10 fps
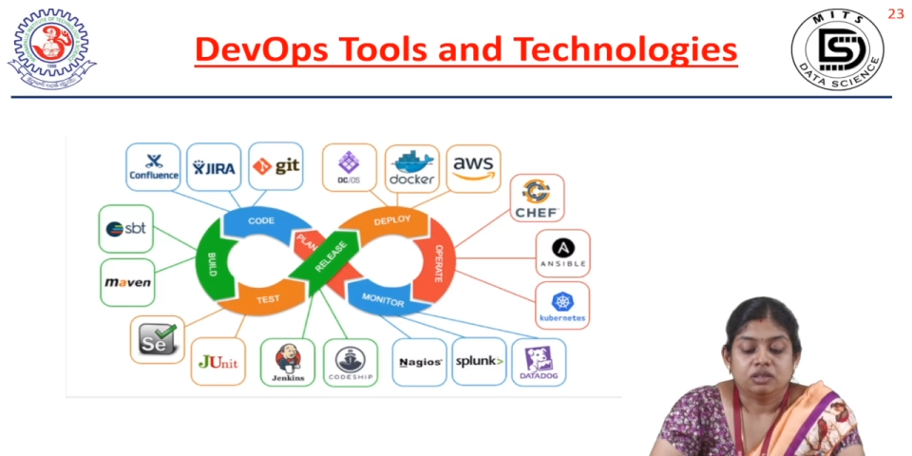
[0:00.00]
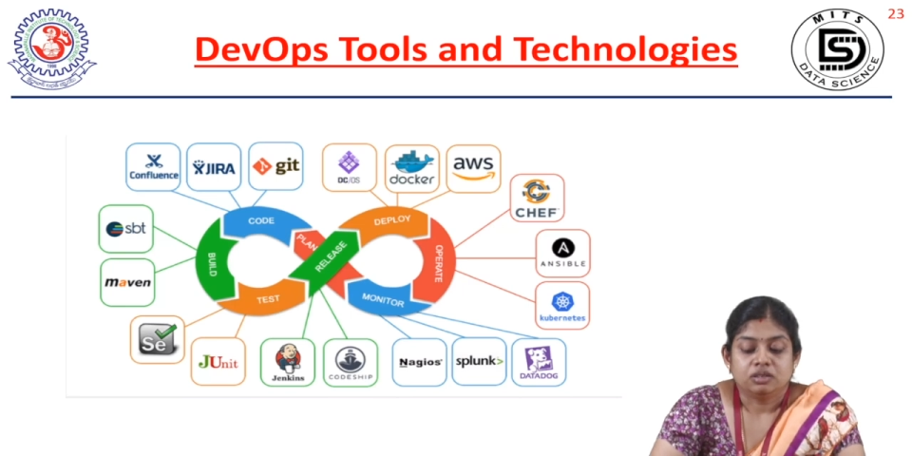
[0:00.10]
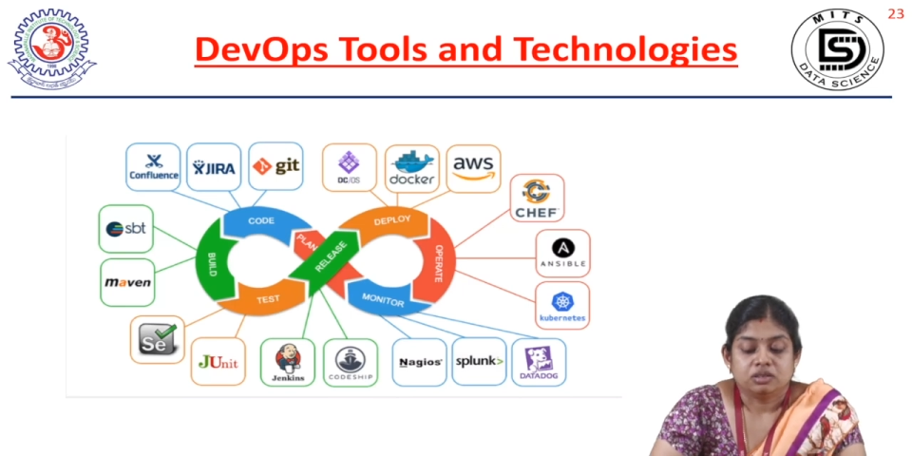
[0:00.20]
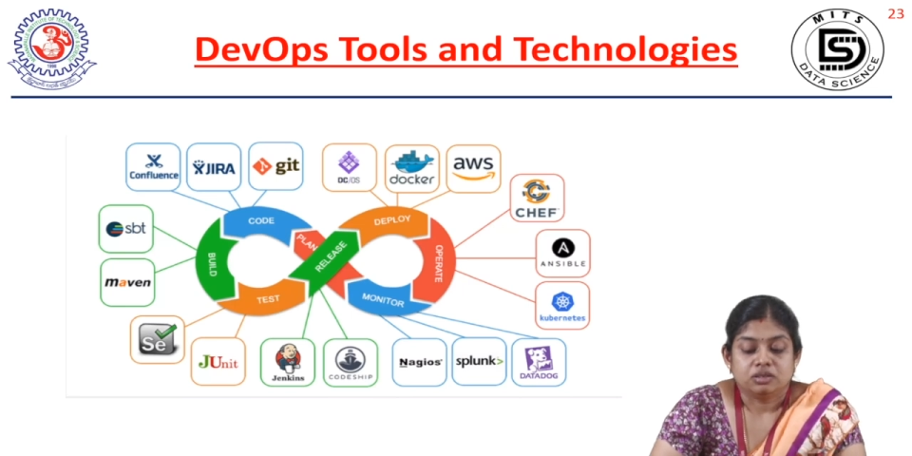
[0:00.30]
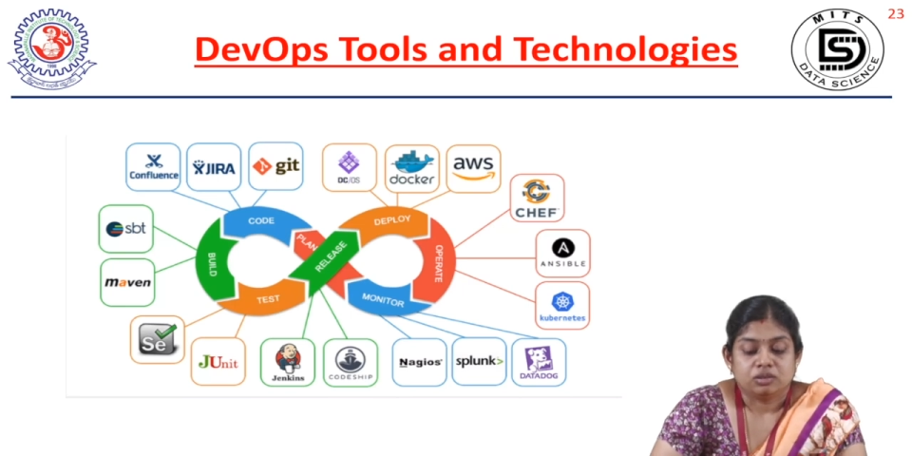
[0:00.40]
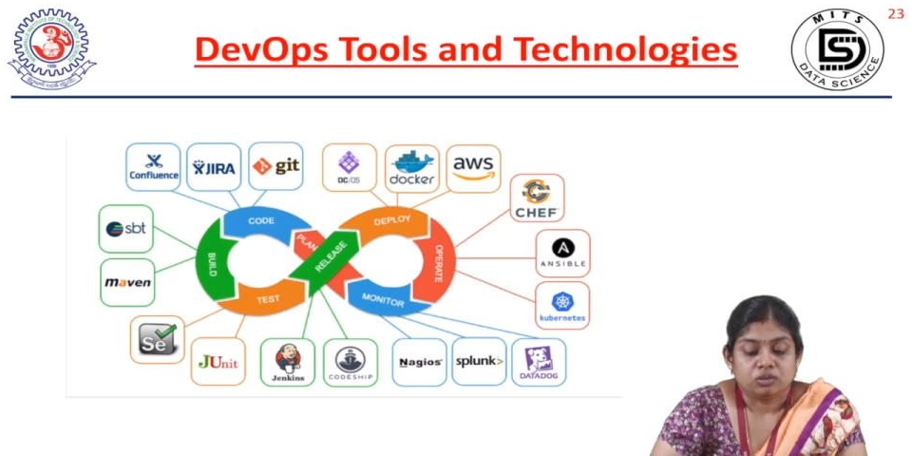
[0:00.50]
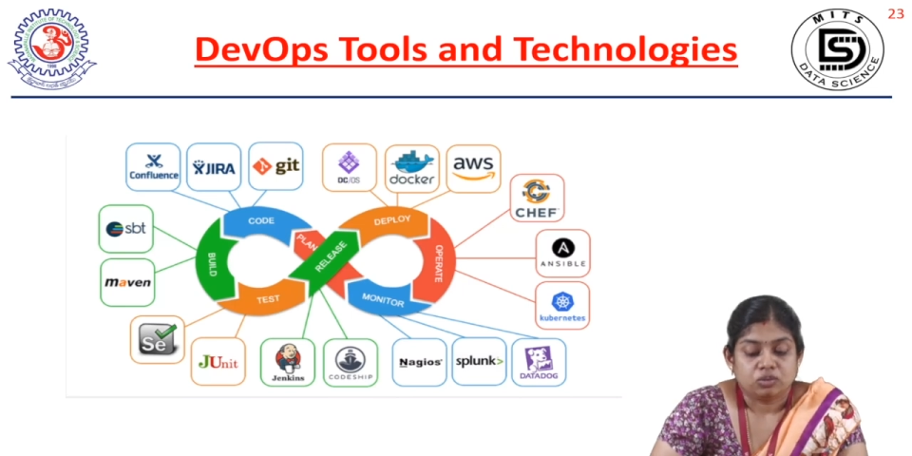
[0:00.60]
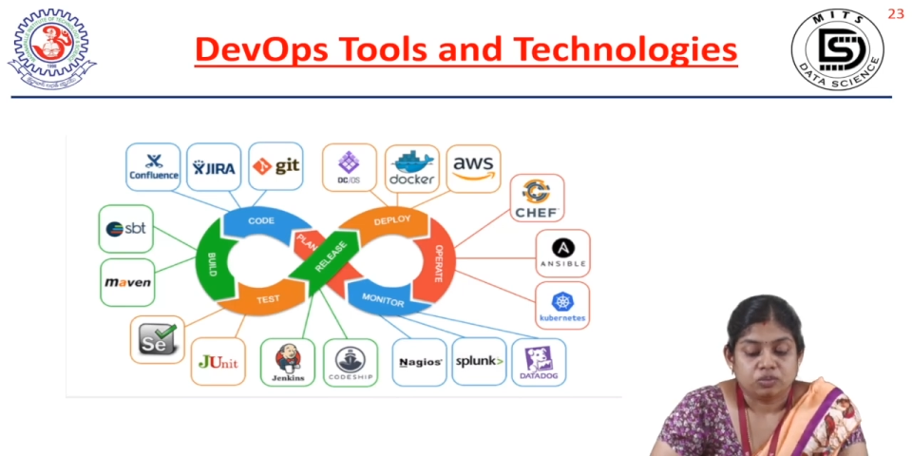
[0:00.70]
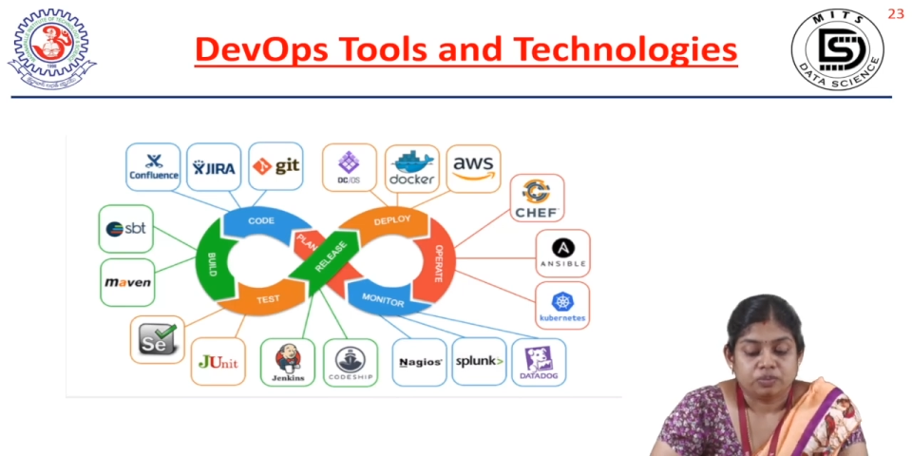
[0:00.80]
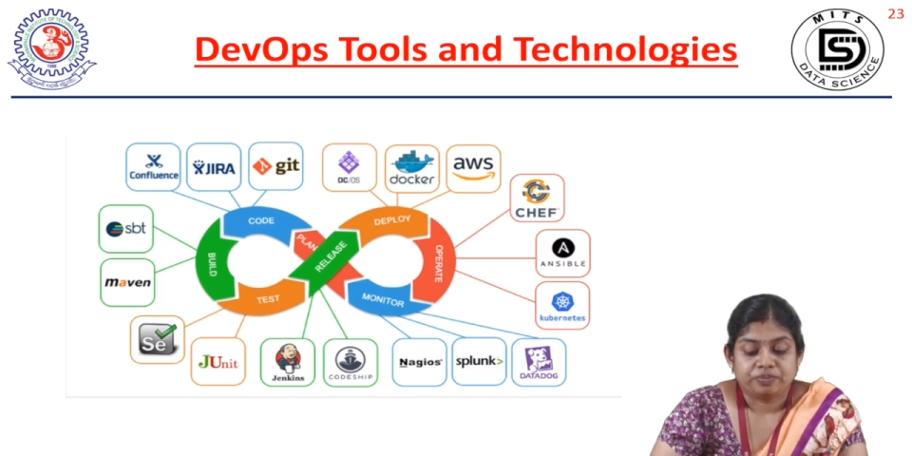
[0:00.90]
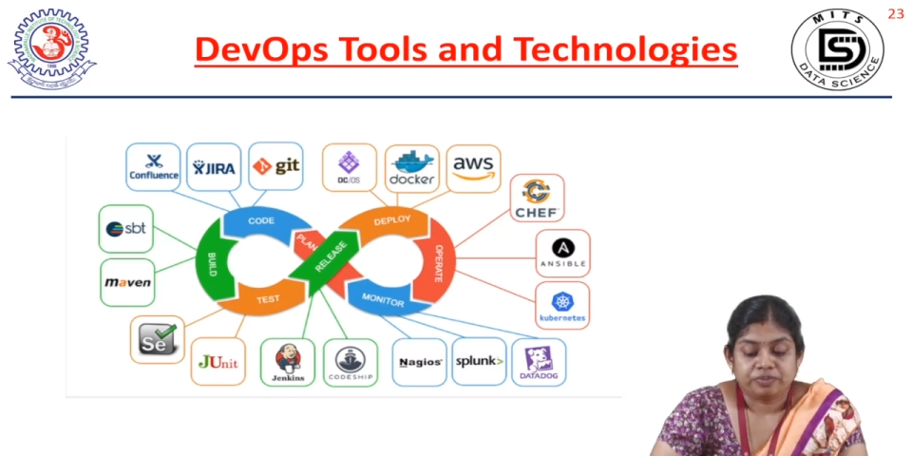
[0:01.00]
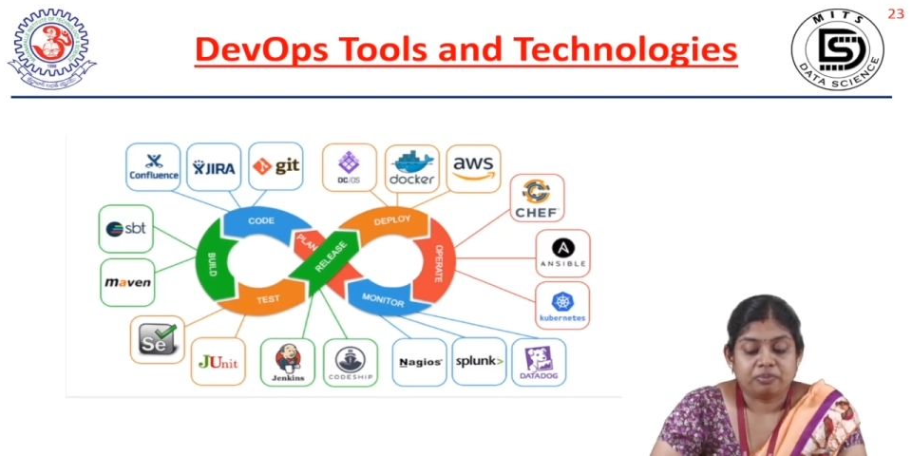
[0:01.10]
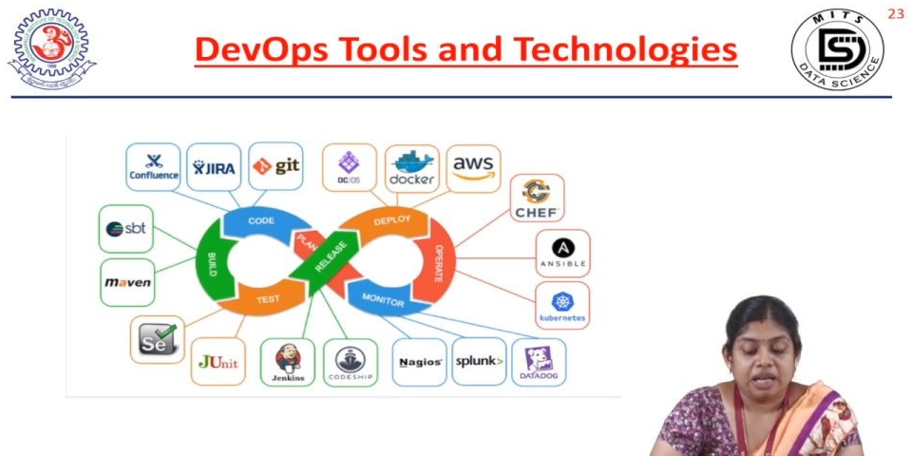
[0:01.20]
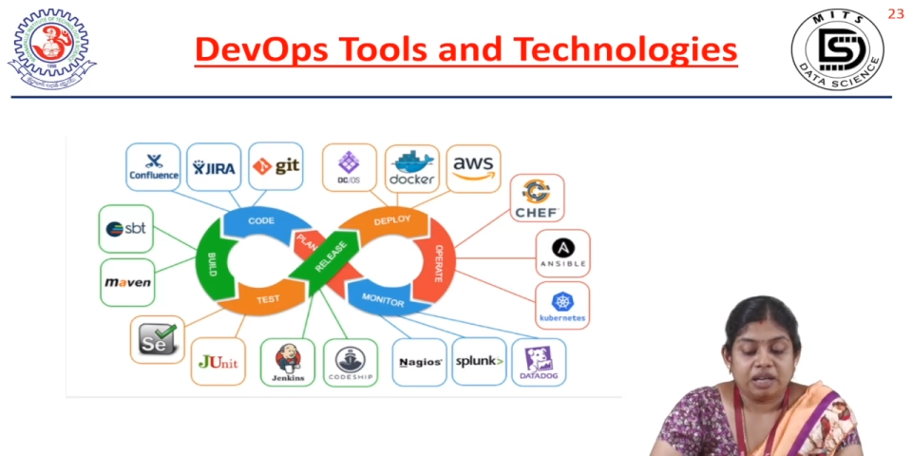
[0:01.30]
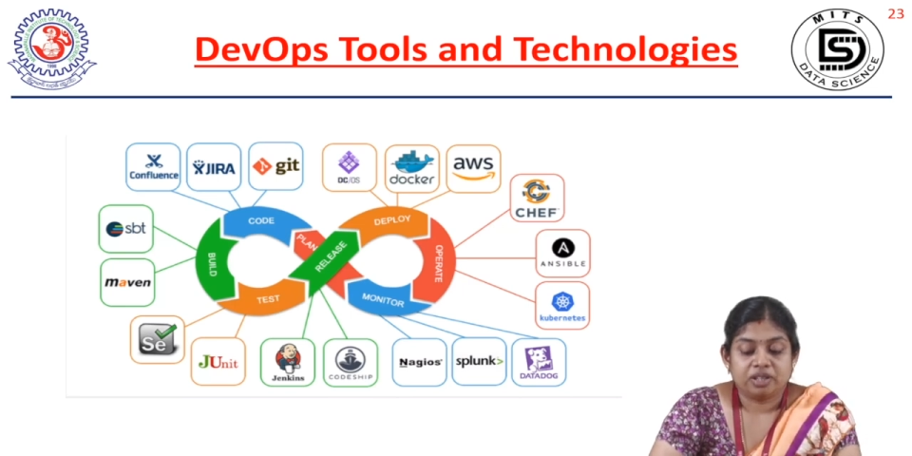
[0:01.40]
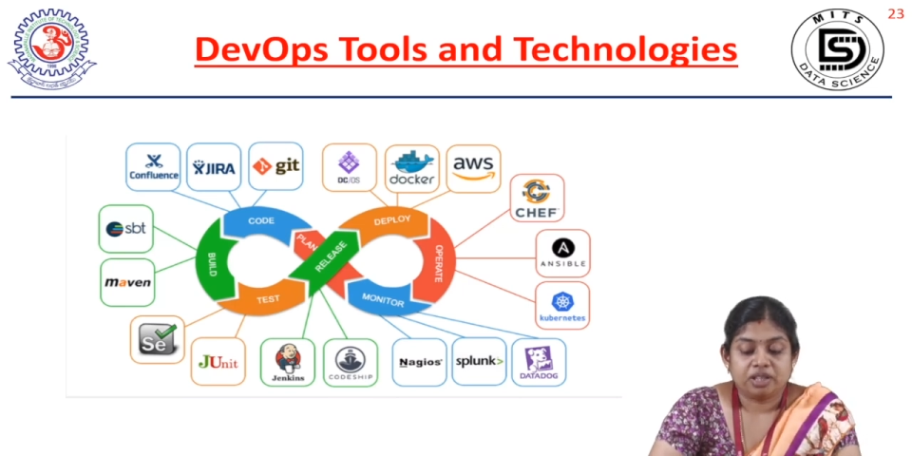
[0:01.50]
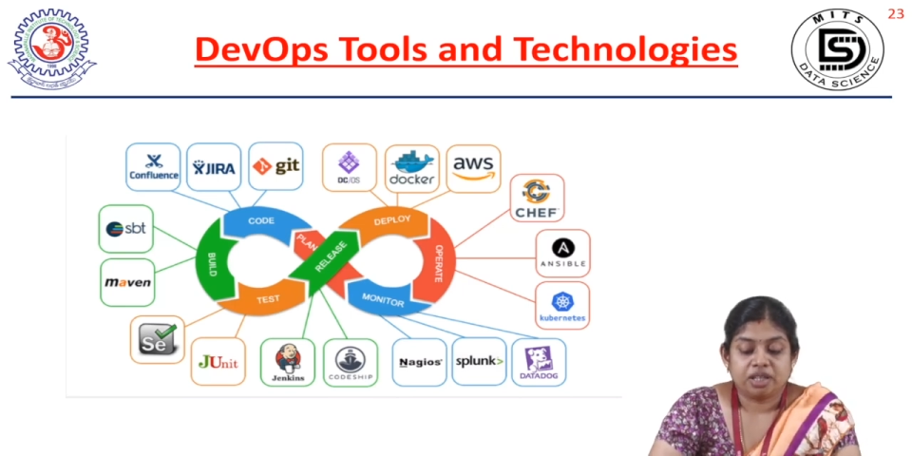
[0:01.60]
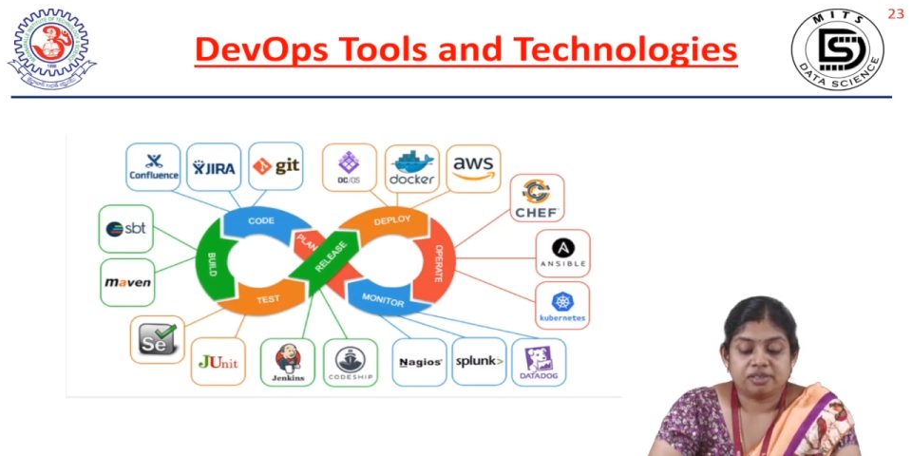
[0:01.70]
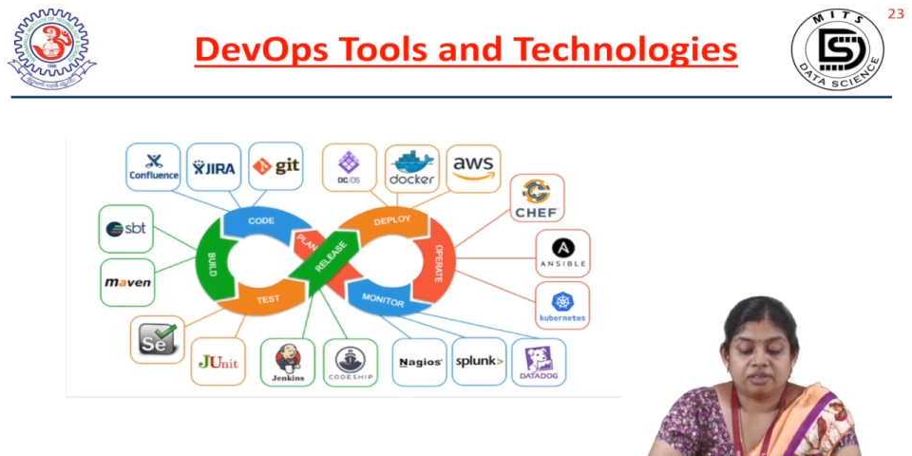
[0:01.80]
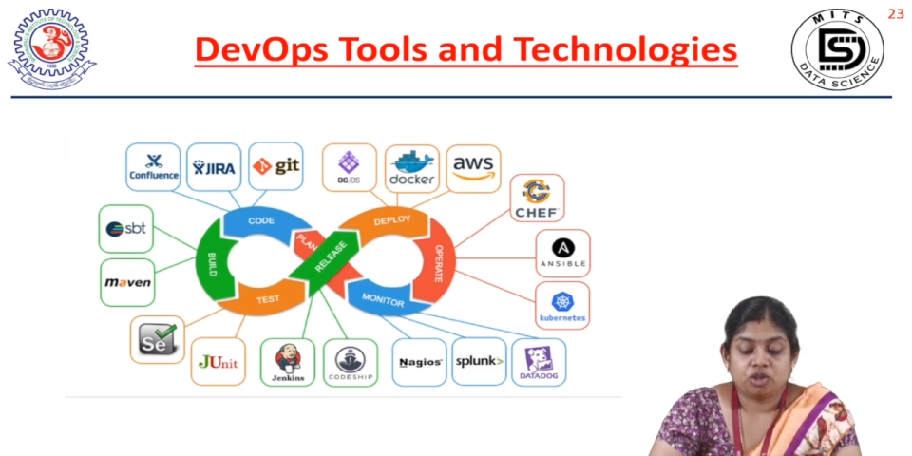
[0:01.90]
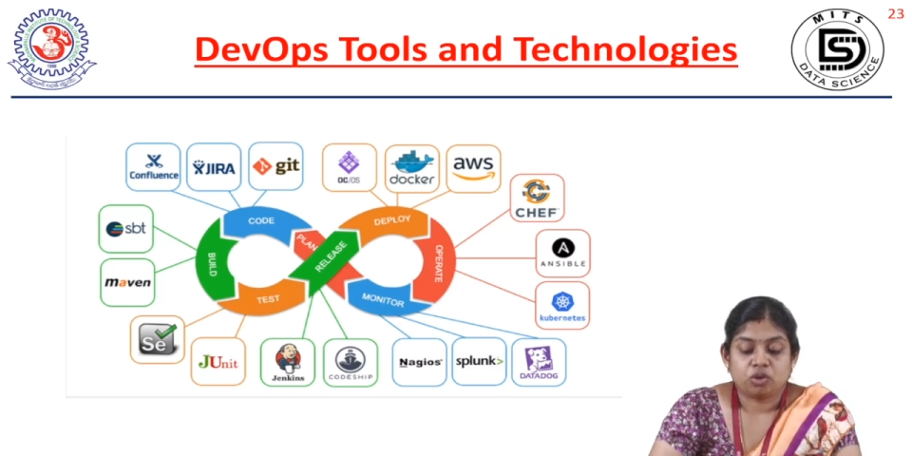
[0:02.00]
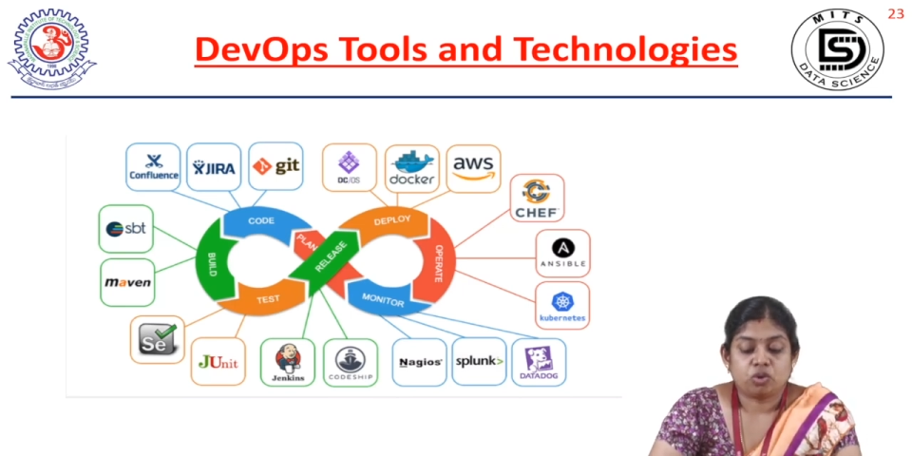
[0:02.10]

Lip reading: So Maven, as I told,